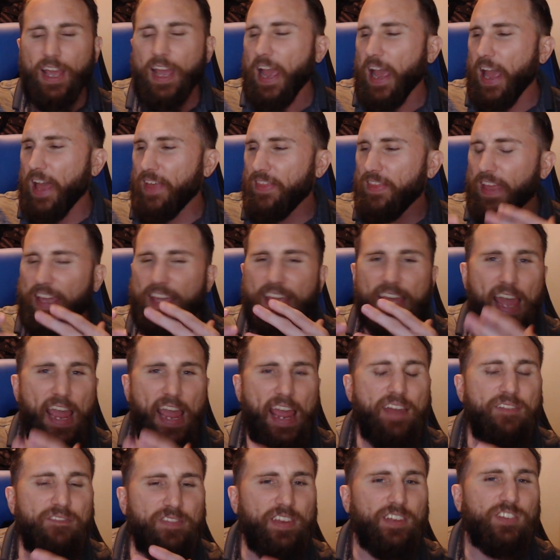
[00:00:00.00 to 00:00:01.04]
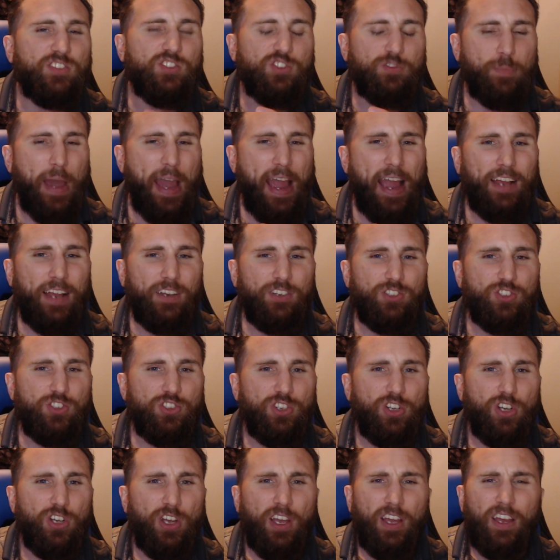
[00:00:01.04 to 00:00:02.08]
and they gave this match.